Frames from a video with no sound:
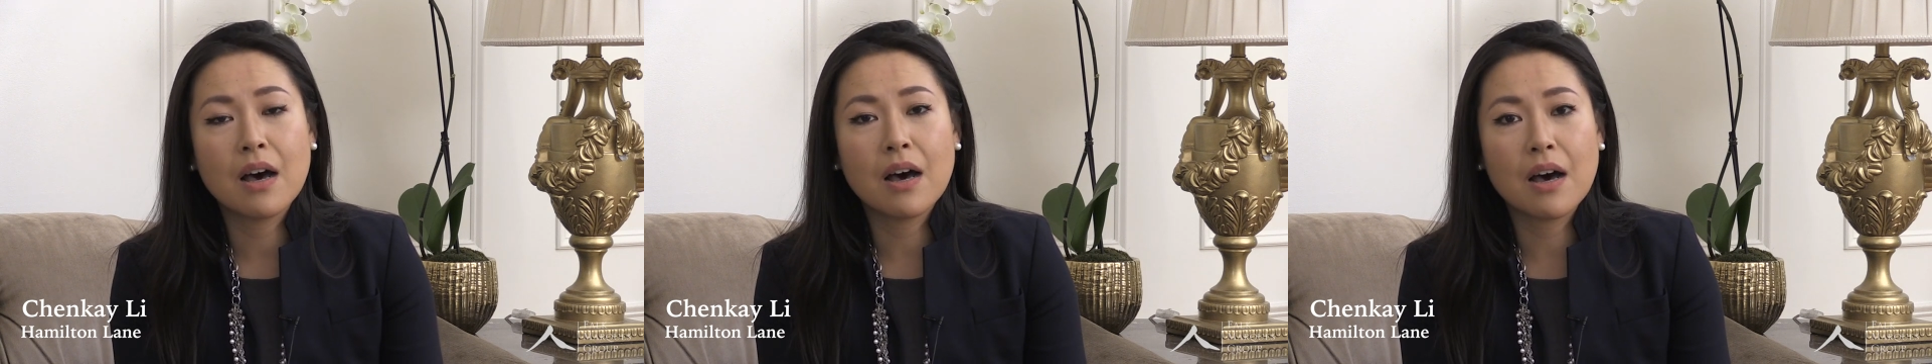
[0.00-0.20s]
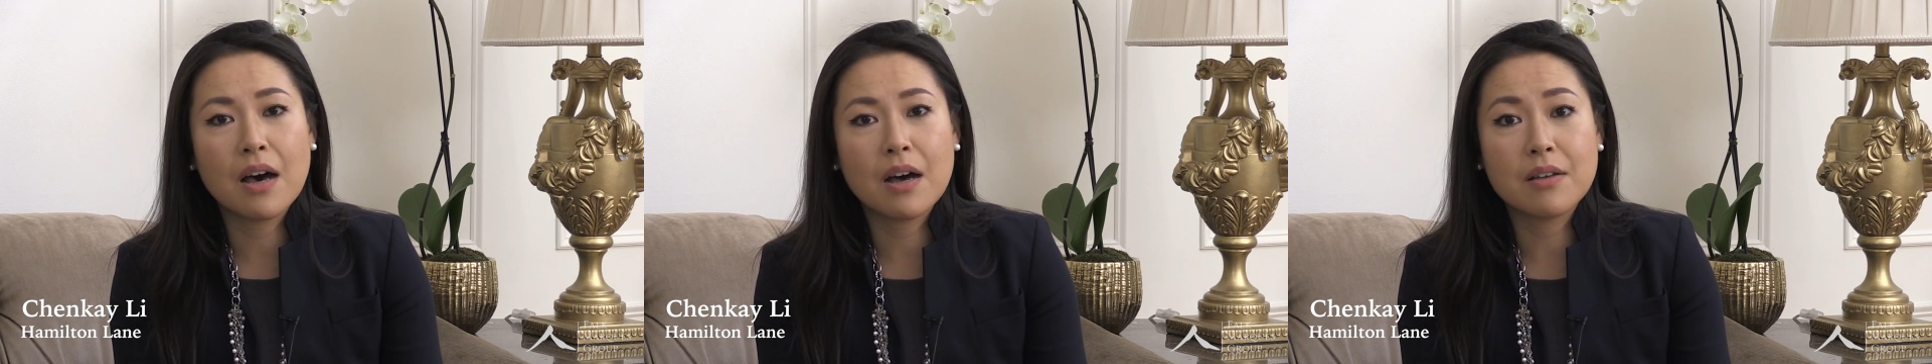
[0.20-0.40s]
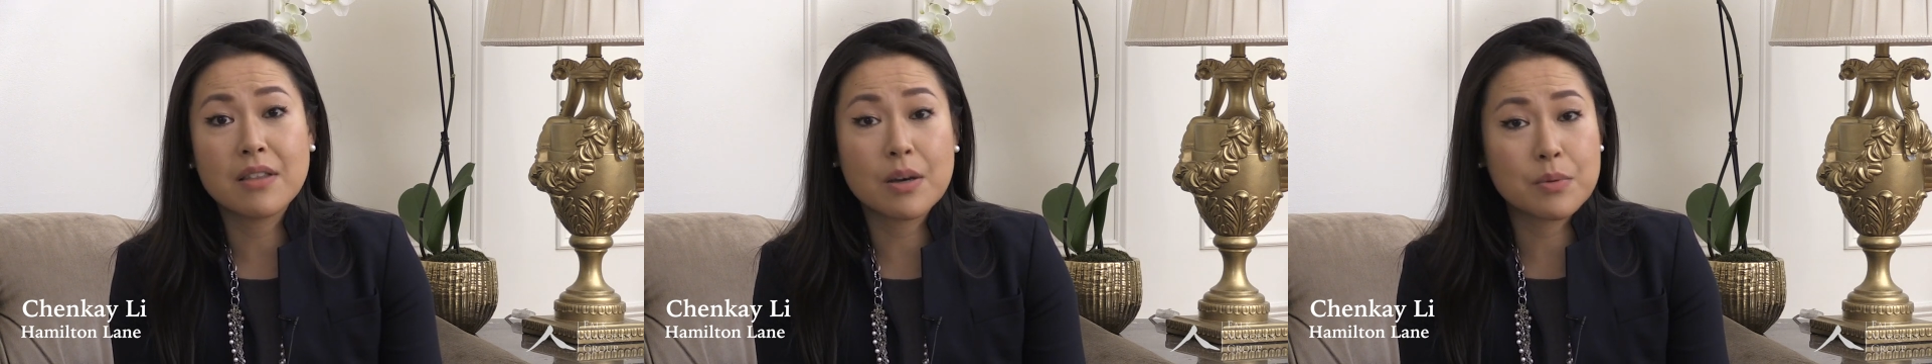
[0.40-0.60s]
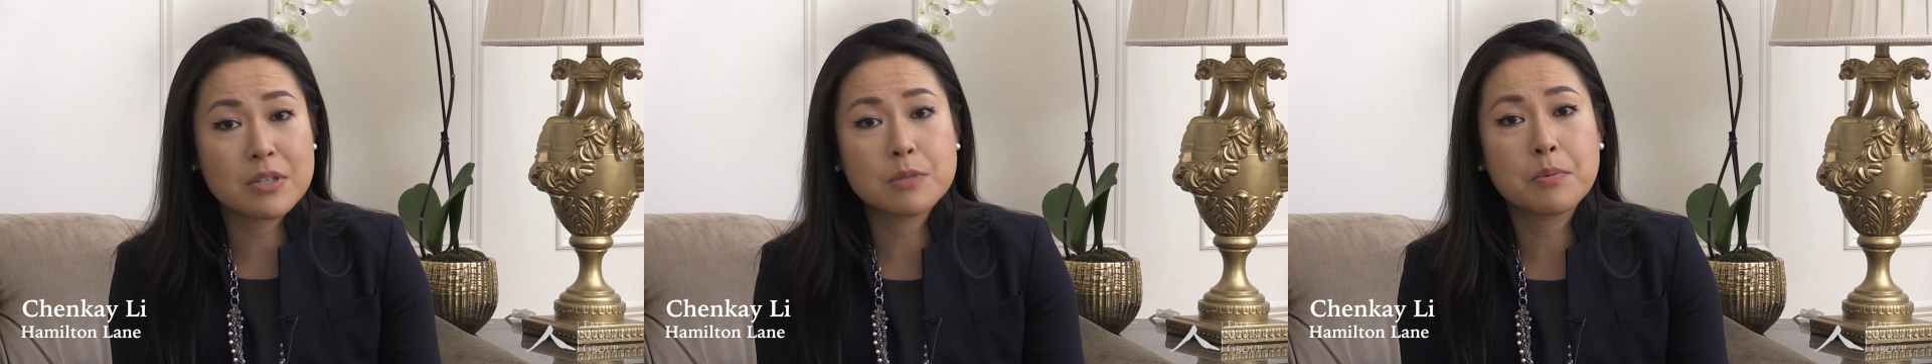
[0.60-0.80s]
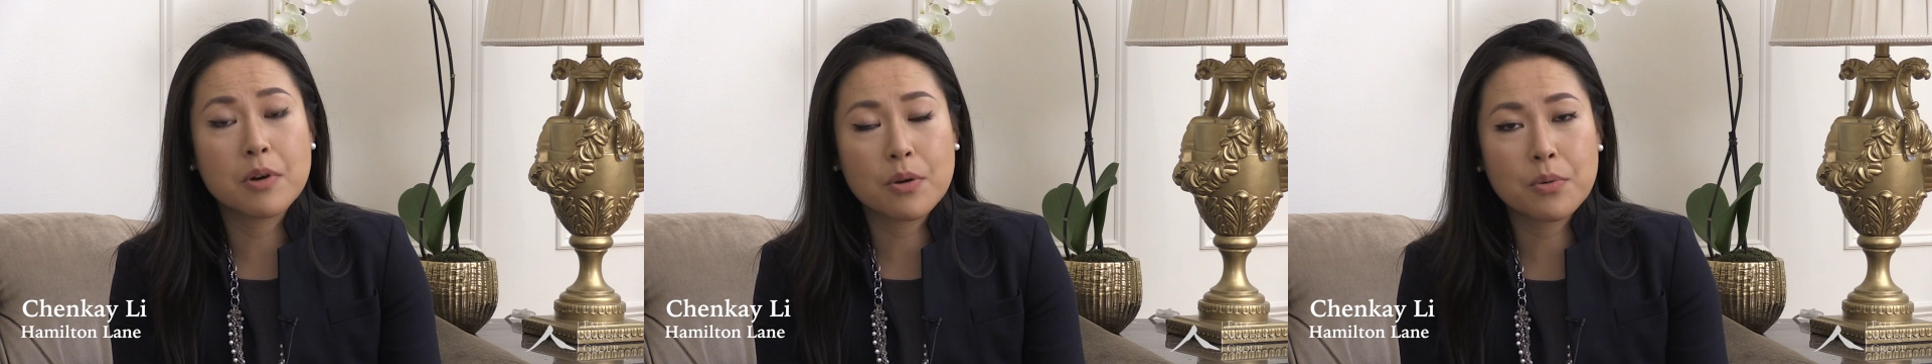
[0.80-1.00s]
that we
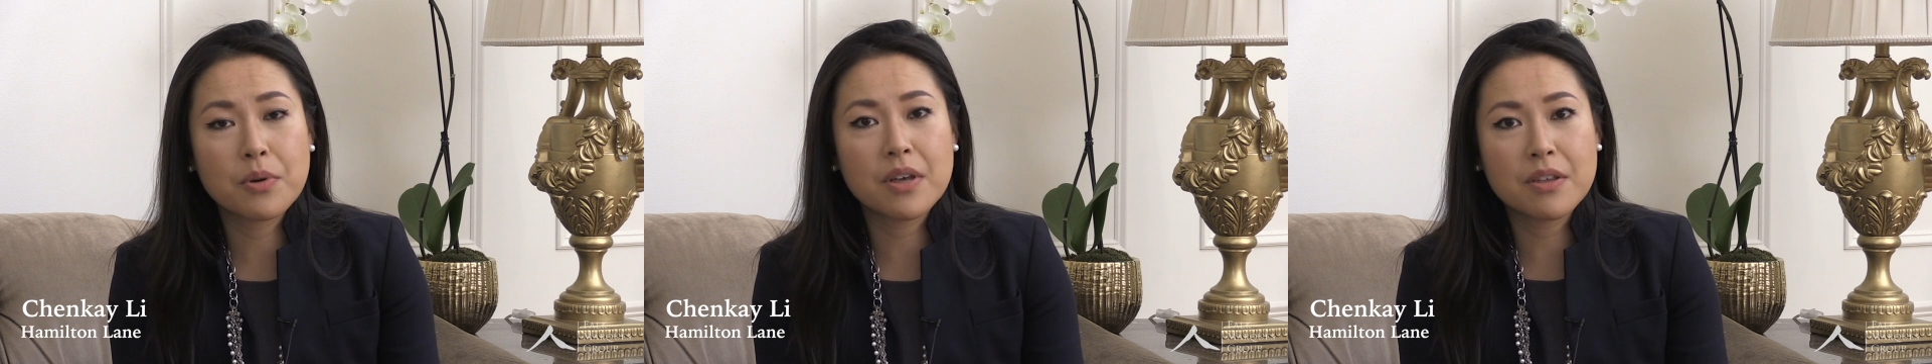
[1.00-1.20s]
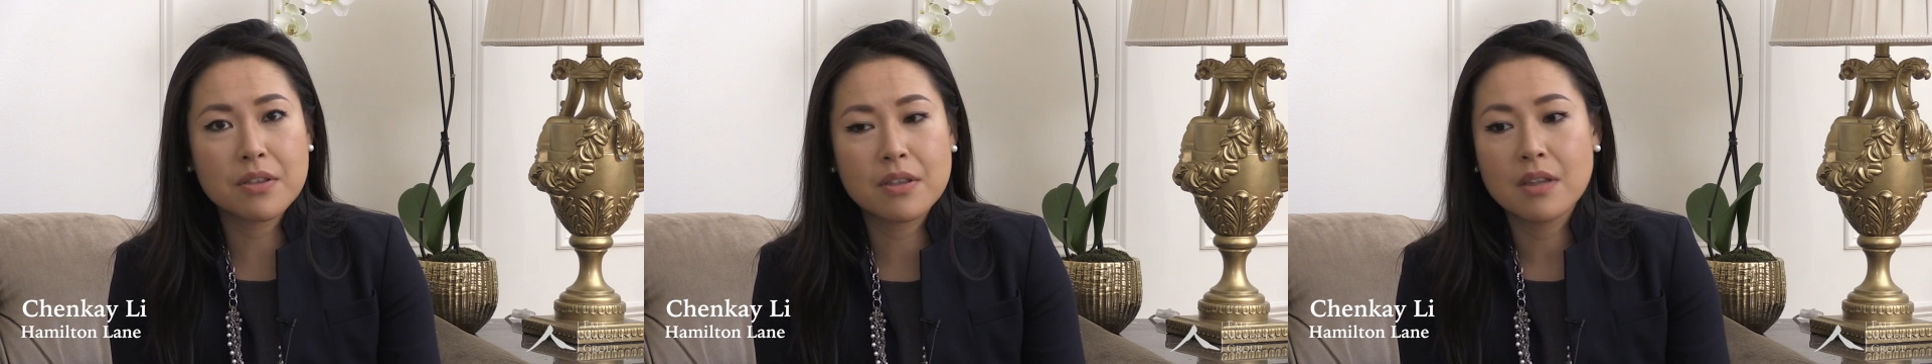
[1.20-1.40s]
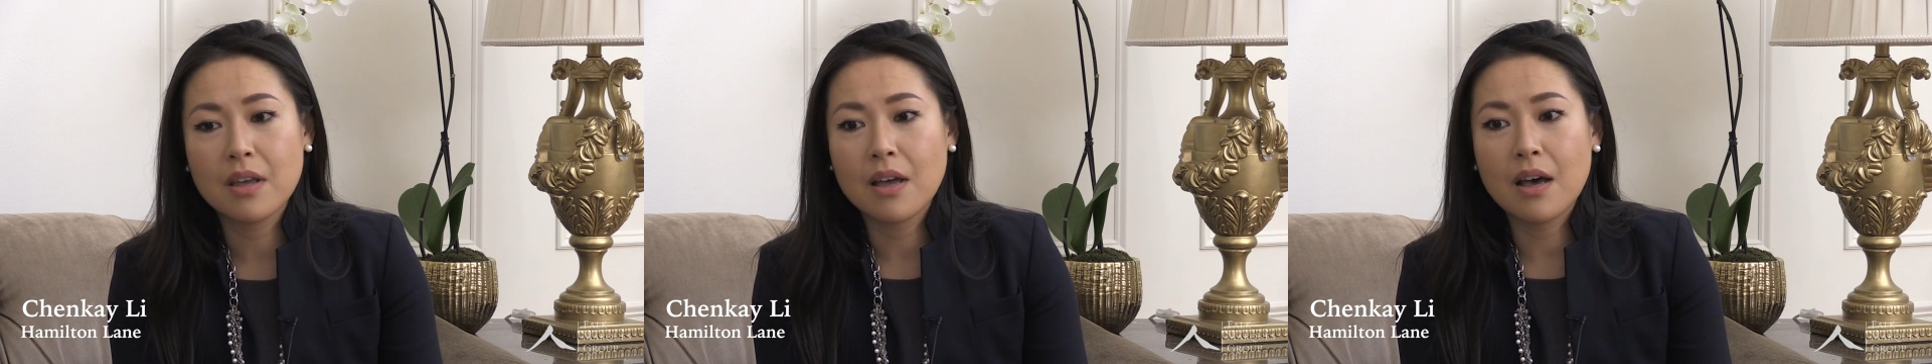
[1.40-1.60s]
spoke with,